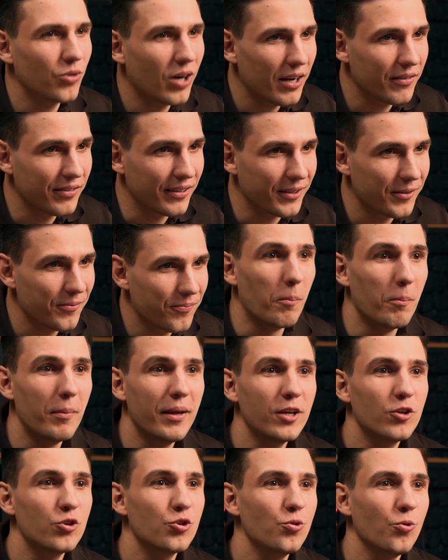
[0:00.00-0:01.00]
traffic?
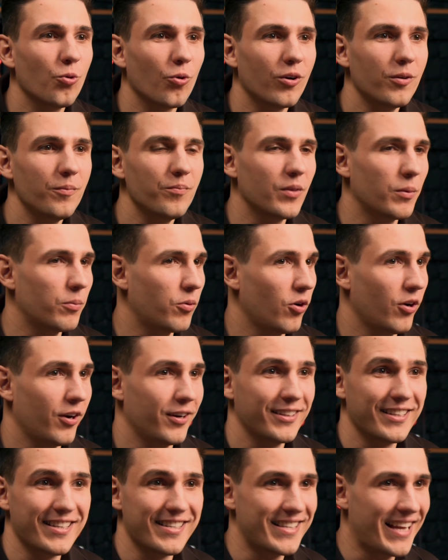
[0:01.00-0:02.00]
Make sure the
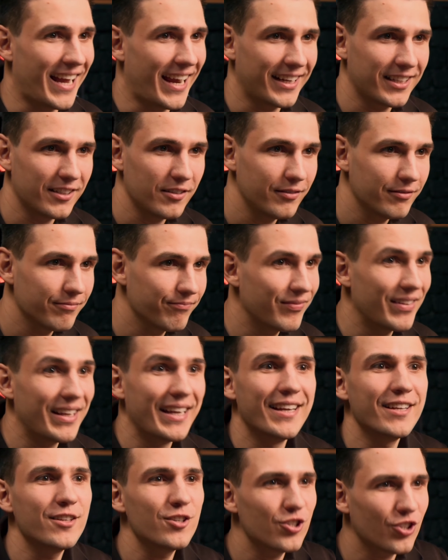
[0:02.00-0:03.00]
product is active,
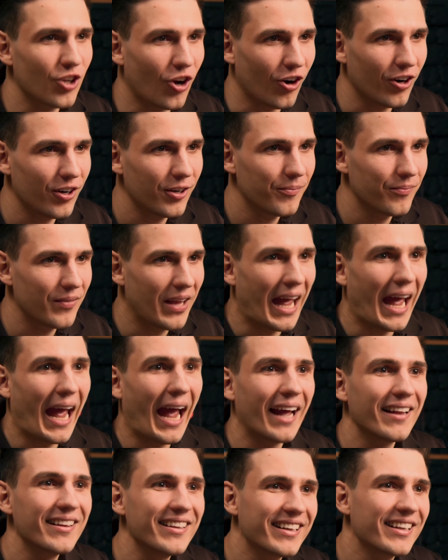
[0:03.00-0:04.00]
in stock,
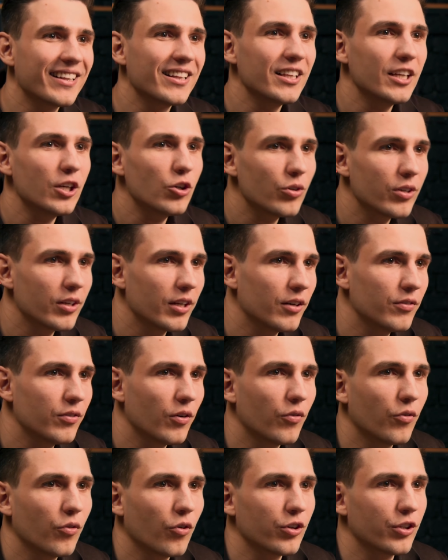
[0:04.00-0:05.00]
and clear enough
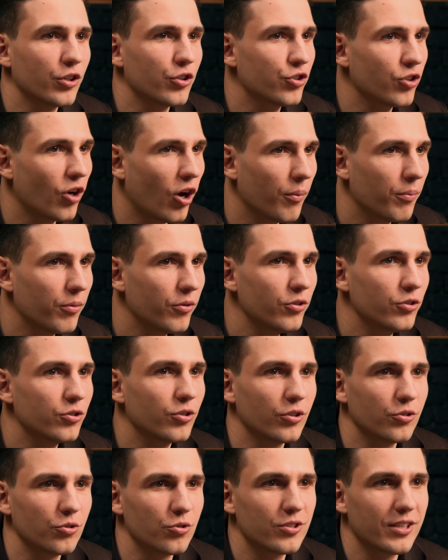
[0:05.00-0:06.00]
for the shopper
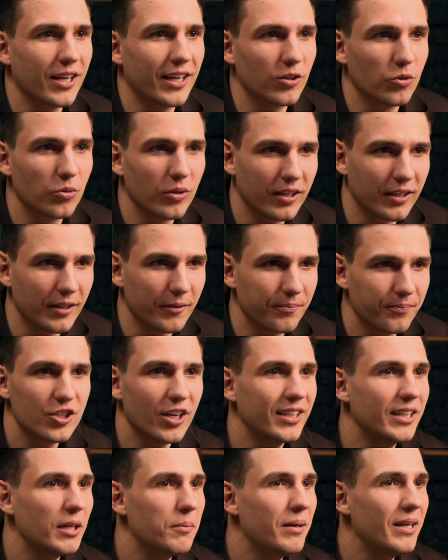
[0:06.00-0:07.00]
to understand quickly.
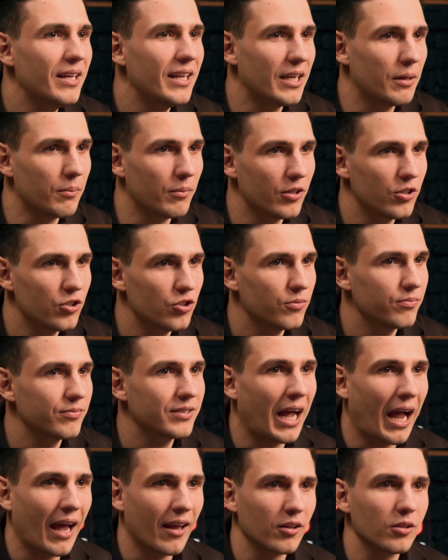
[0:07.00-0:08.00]
Check the main image,
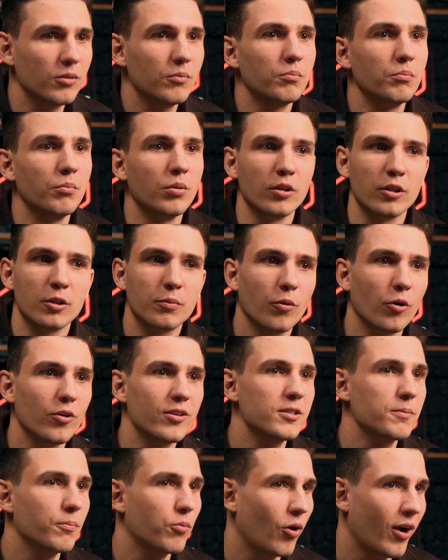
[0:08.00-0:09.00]
title, bullet
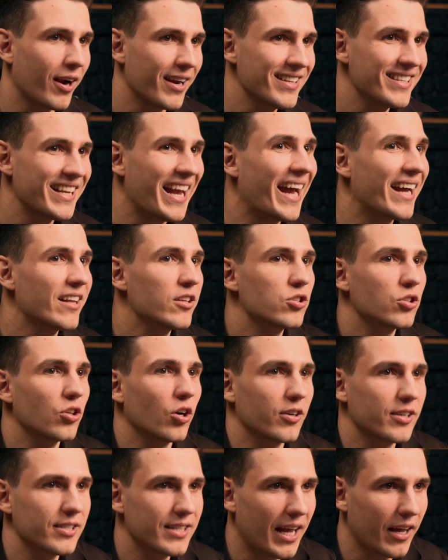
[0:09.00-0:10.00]
points, price, and
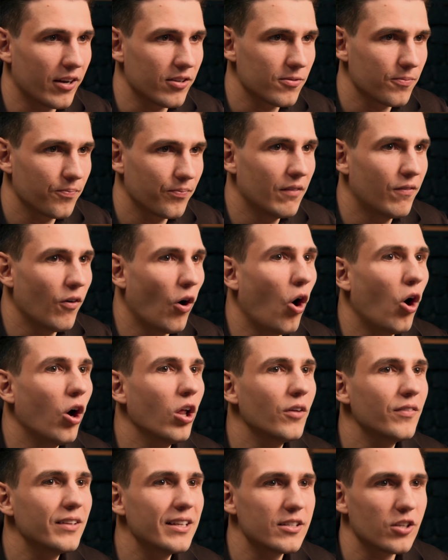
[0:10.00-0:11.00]
stock status. If
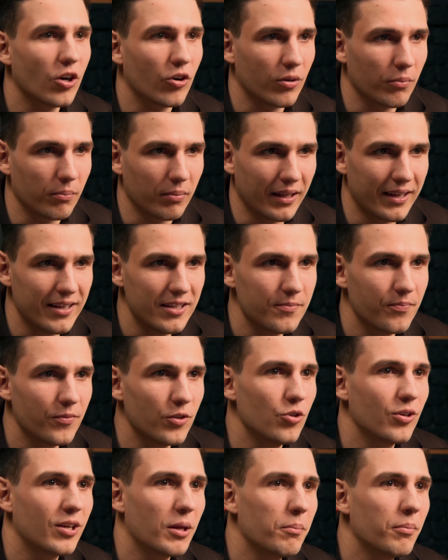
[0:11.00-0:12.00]
all of these are in place,
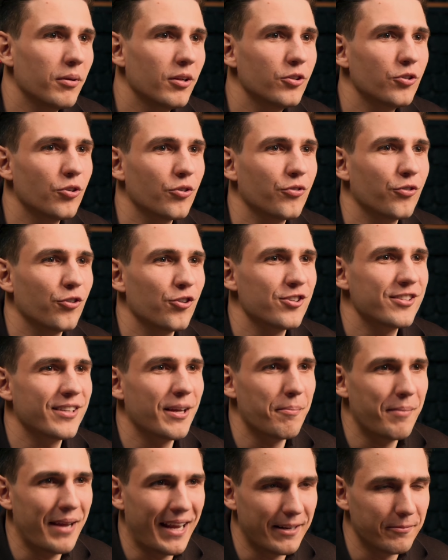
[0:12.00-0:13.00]
you can build your first
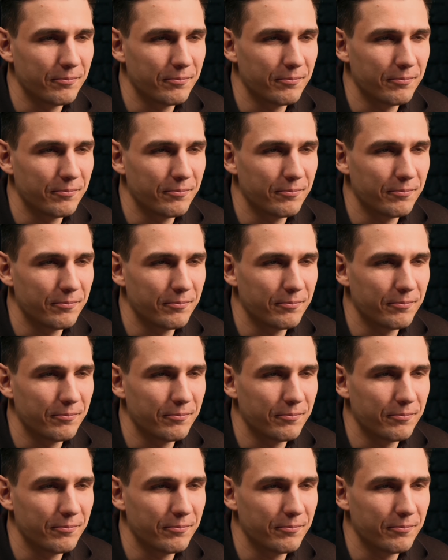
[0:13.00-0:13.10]
campaign.